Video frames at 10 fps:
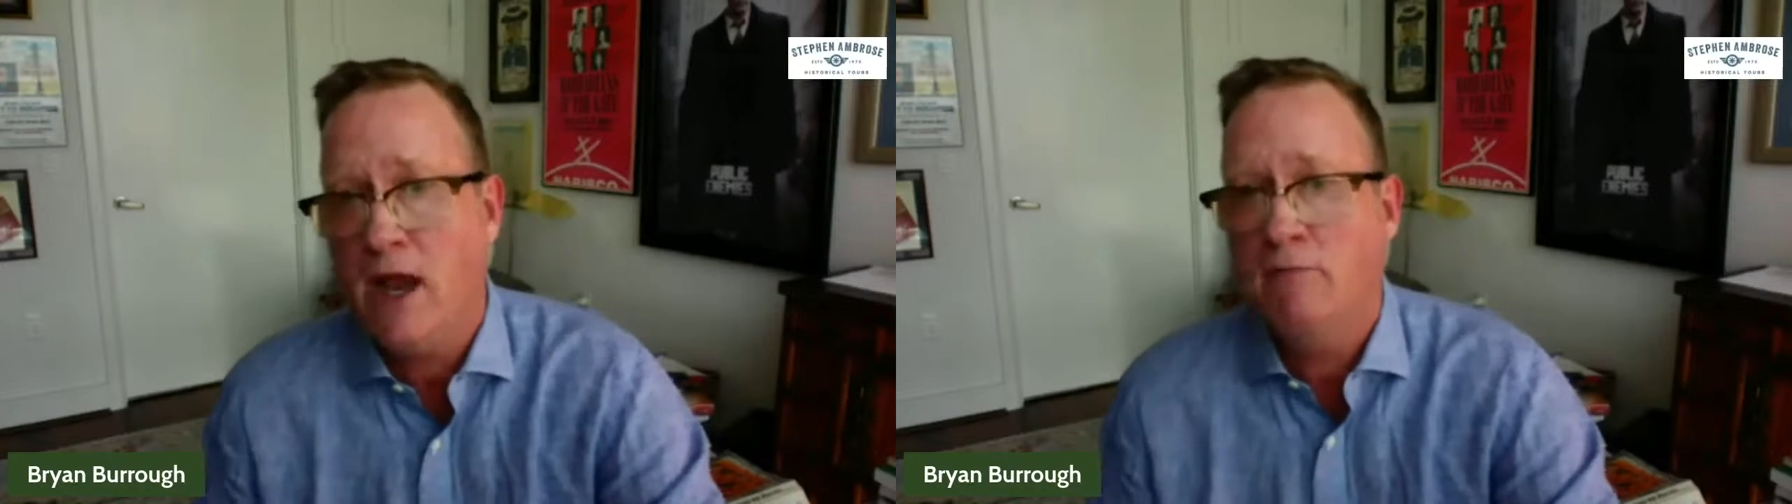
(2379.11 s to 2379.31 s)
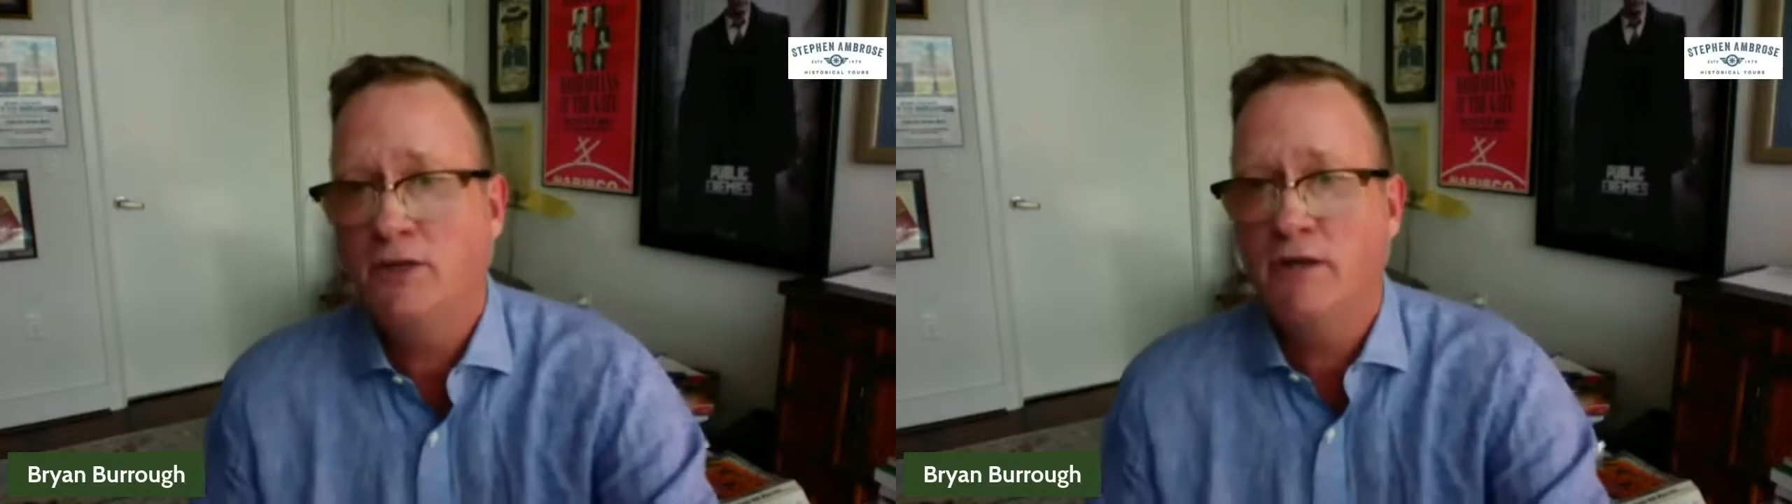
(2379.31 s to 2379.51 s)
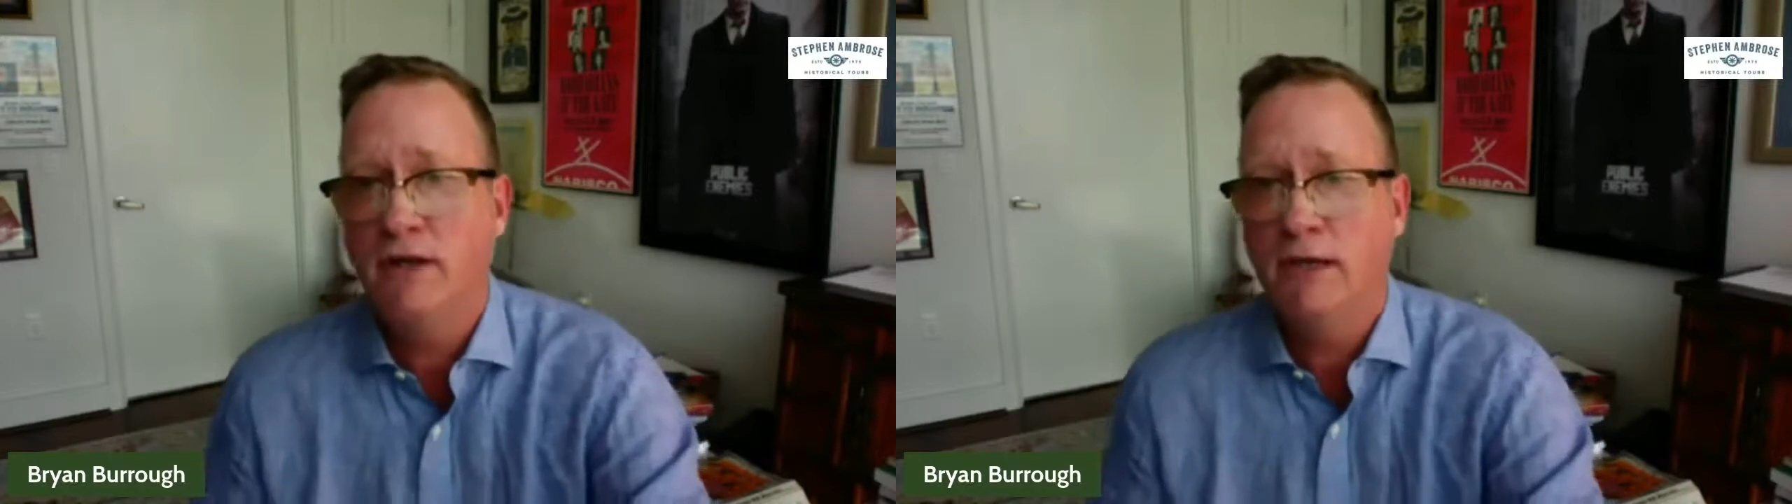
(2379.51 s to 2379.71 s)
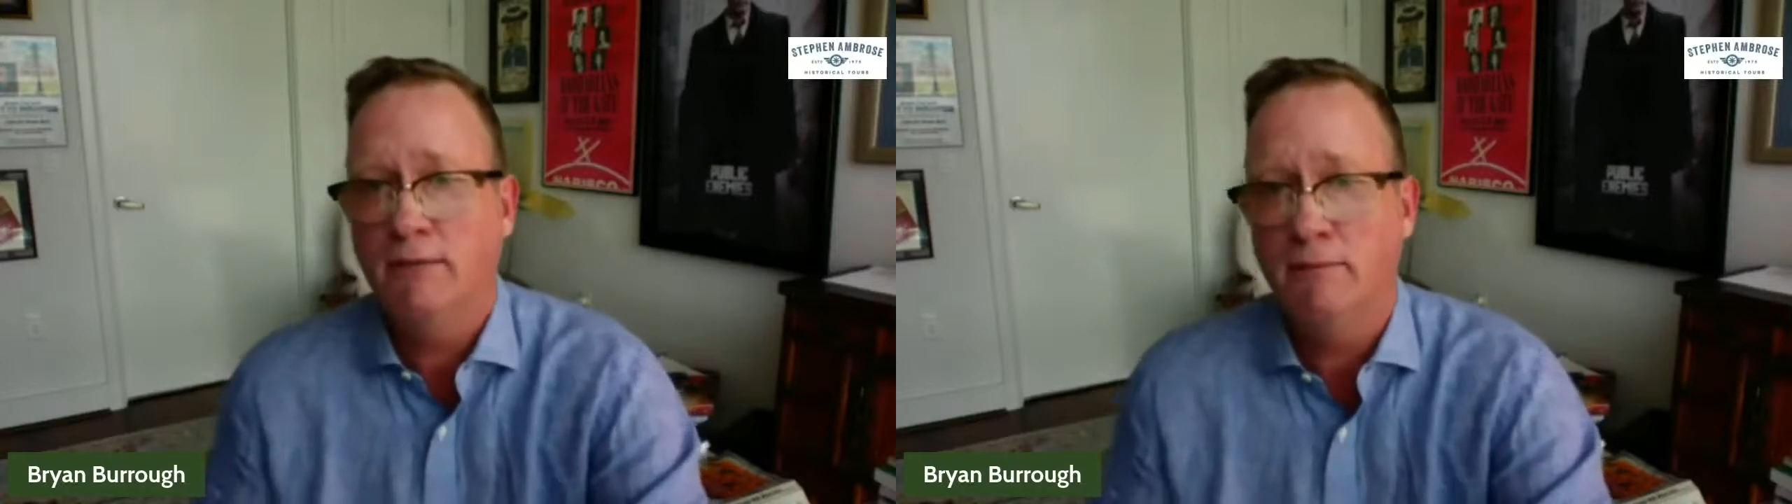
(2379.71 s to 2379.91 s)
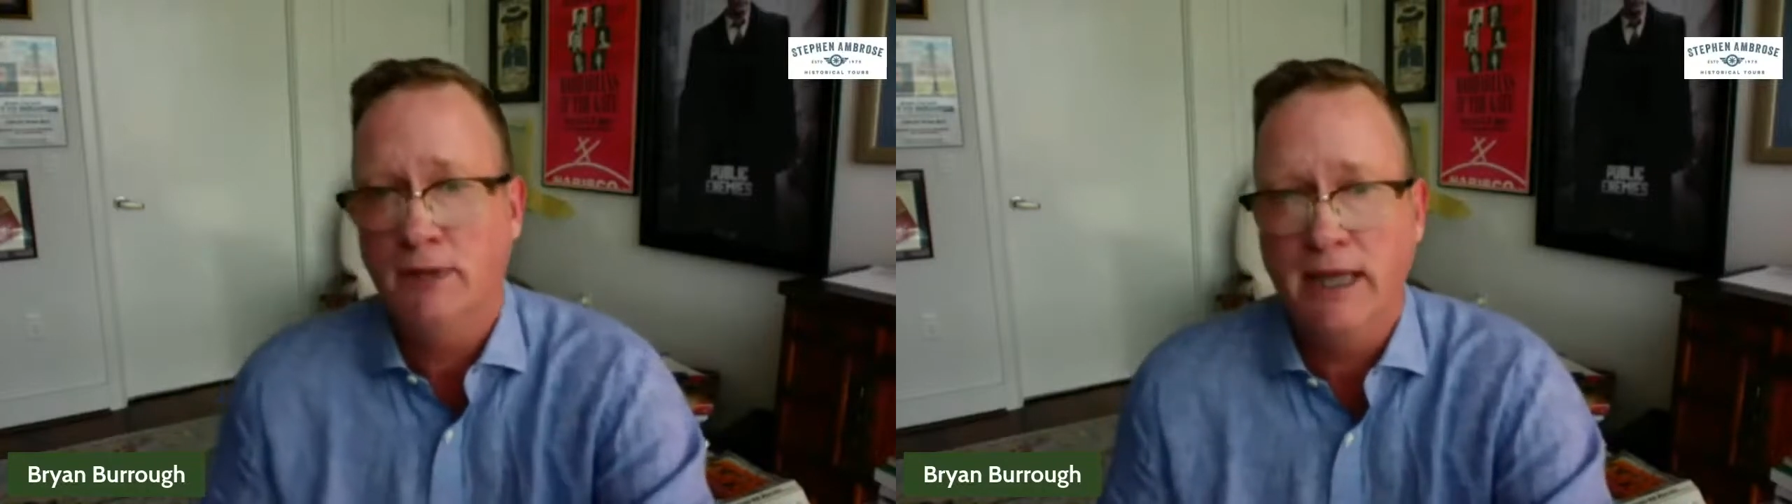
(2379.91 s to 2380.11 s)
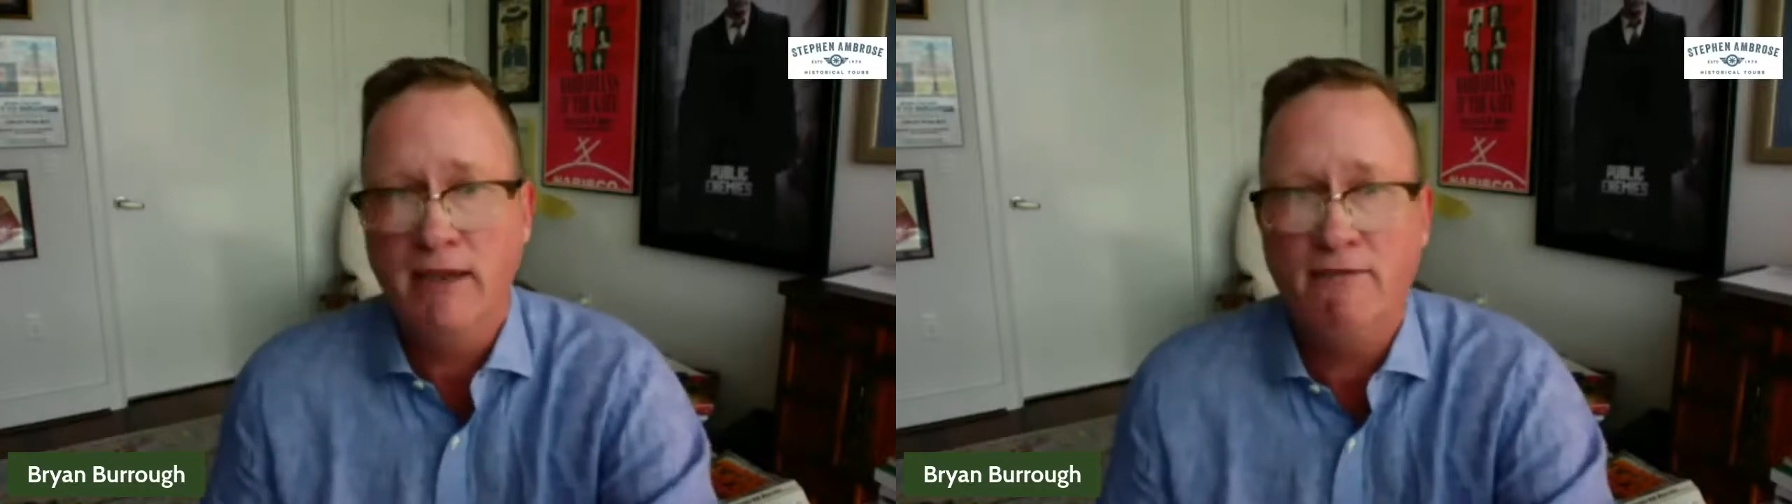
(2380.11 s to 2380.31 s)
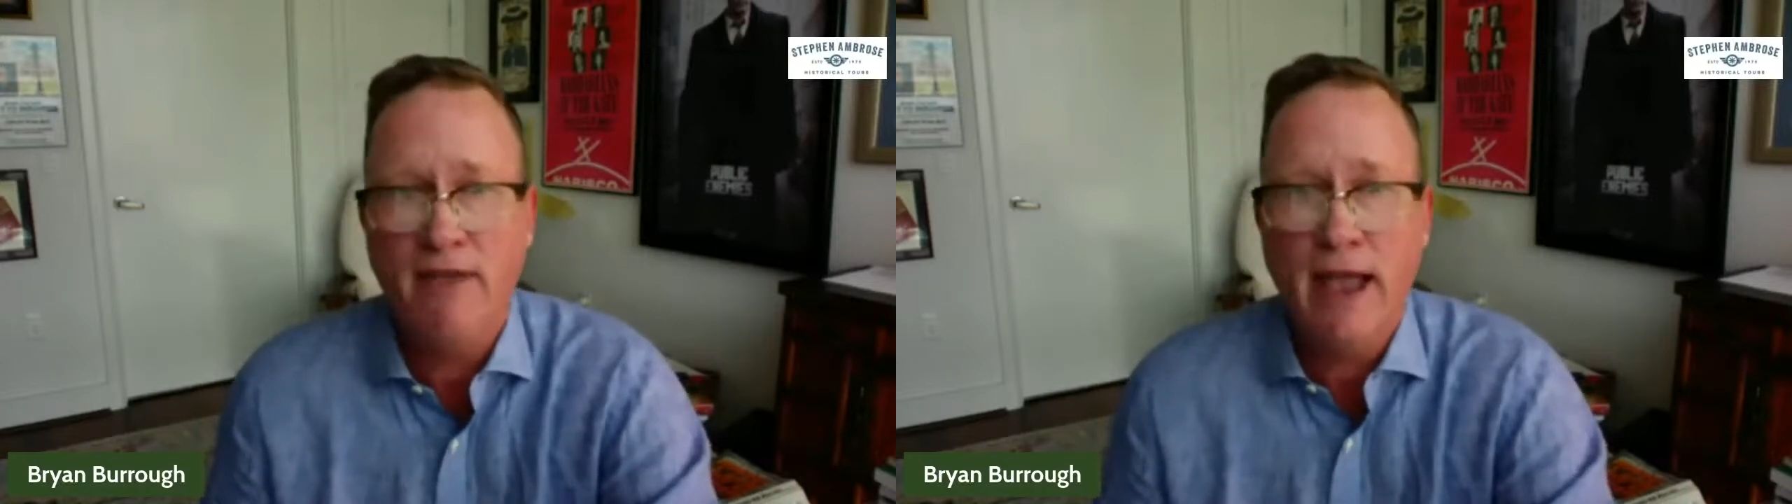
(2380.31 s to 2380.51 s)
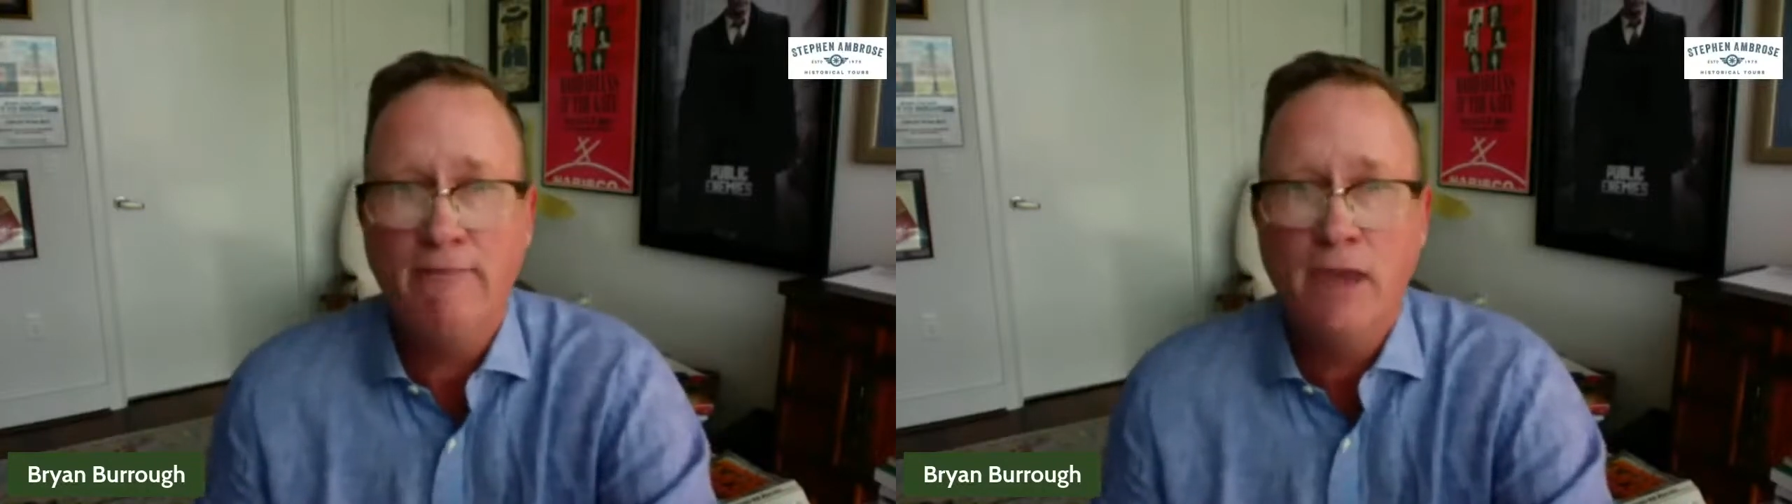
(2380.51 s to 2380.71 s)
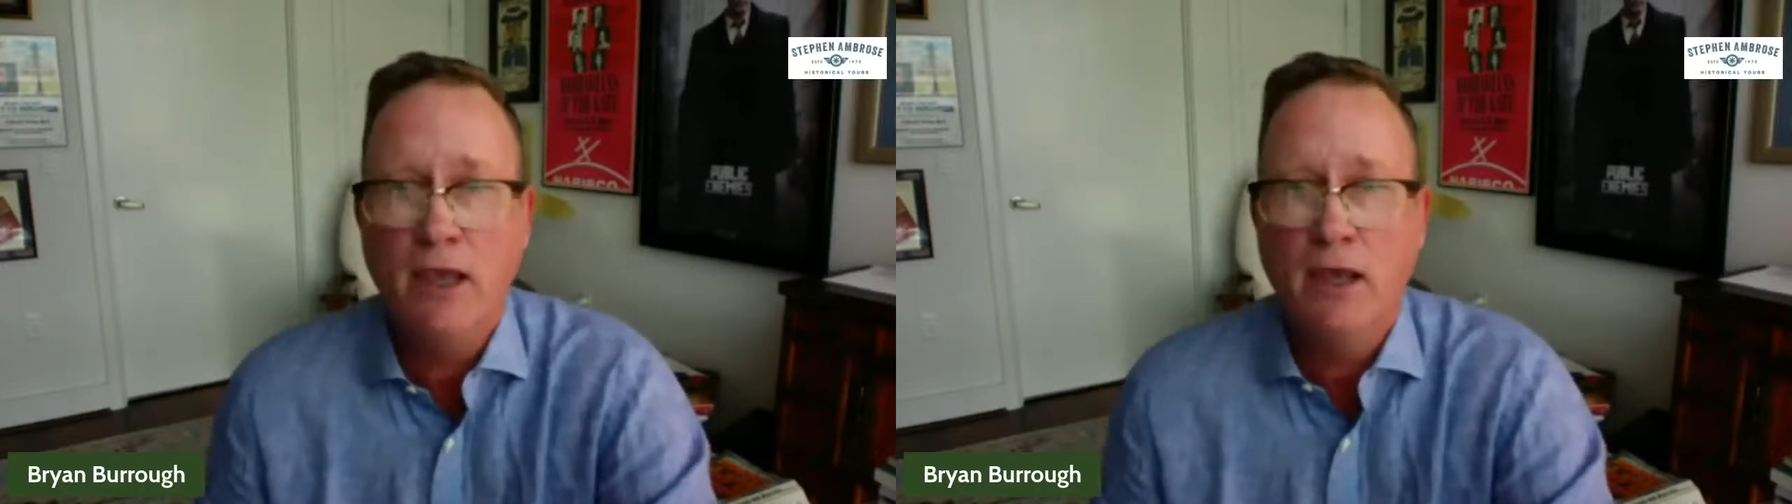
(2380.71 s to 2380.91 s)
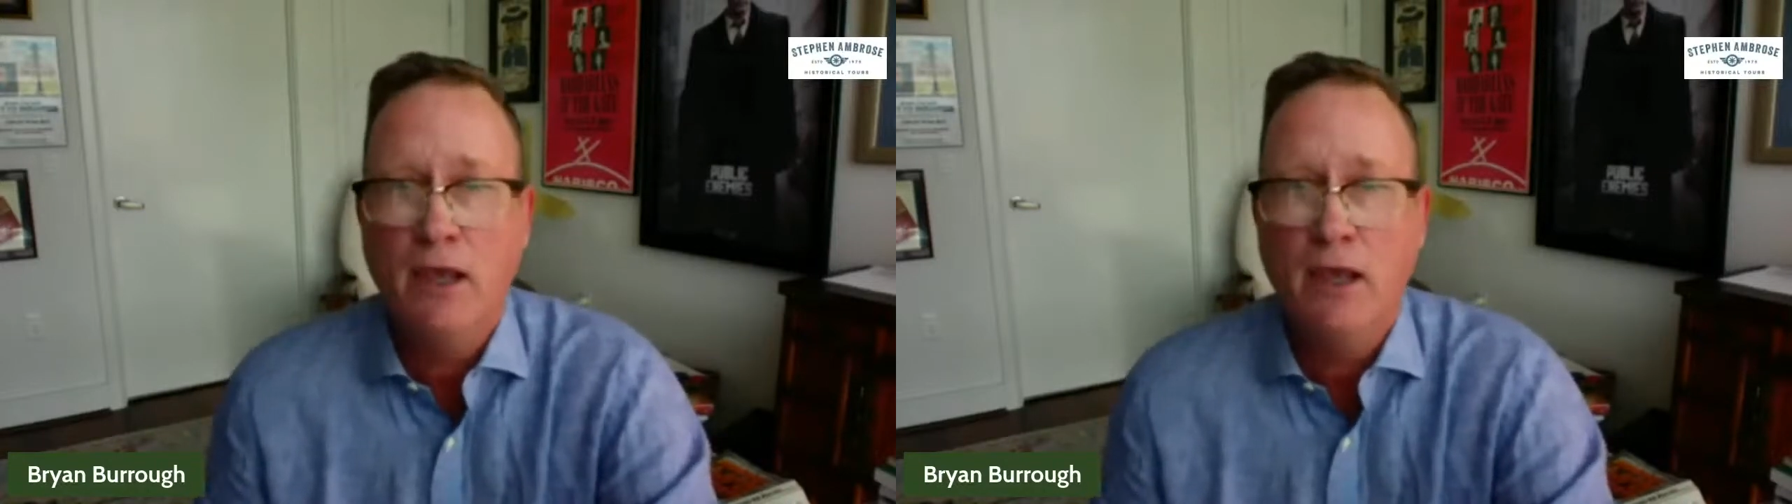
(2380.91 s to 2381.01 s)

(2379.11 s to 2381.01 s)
come to the belief that